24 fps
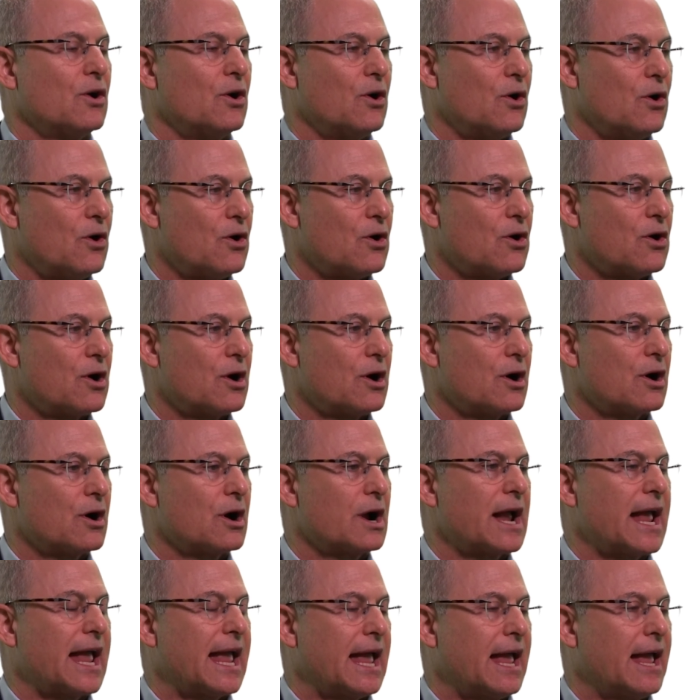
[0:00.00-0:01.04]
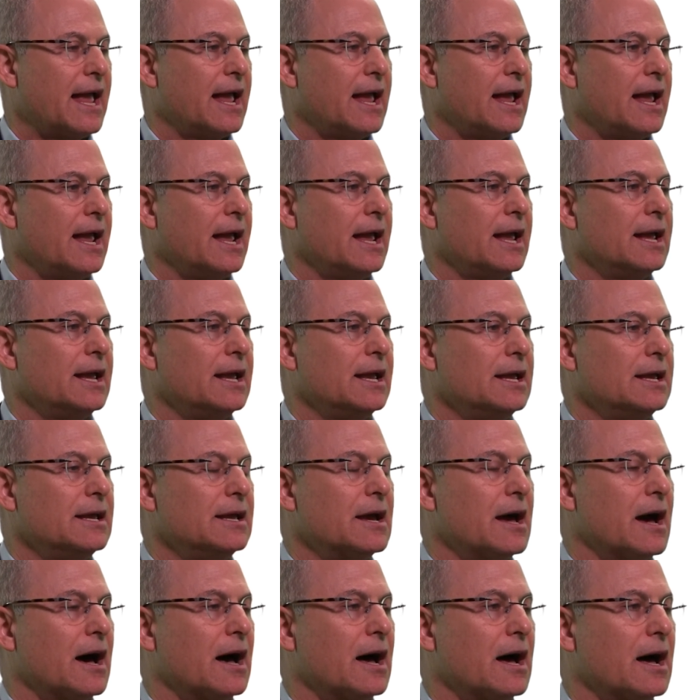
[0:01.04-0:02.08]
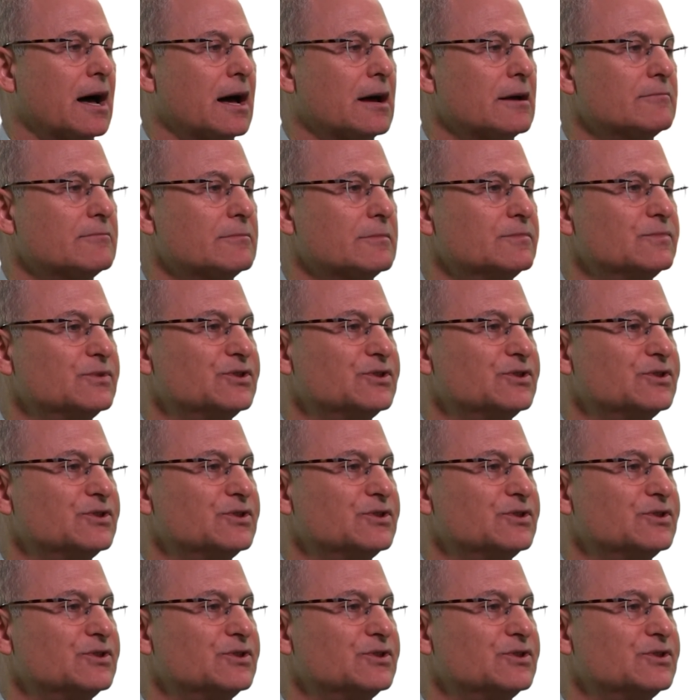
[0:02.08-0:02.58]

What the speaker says: are a